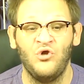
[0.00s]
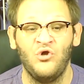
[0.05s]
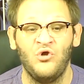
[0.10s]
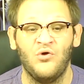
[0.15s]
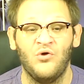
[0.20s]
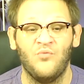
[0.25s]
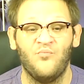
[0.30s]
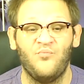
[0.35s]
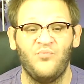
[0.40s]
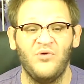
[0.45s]

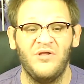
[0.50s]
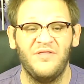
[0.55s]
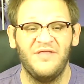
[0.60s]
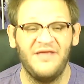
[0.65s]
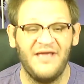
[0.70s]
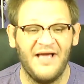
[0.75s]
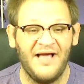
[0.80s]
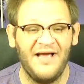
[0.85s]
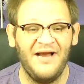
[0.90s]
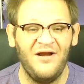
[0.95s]
But the
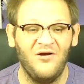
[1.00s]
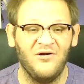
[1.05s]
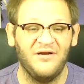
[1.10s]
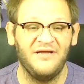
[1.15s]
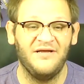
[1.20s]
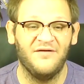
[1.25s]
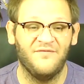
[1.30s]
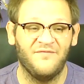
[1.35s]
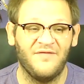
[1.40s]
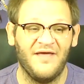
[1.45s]
irony
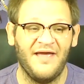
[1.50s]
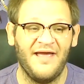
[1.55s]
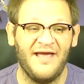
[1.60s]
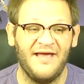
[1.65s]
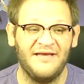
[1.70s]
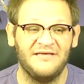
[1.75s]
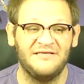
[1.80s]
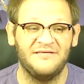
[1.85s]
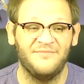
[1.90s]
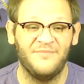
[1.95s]
of that,
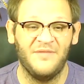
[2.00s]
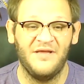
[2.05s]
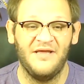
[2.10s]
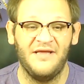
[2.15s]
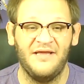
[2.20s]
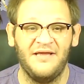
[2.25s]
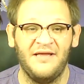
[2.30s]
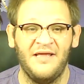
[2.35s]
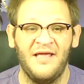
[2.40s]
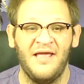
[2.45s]
to
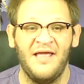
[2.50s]
me,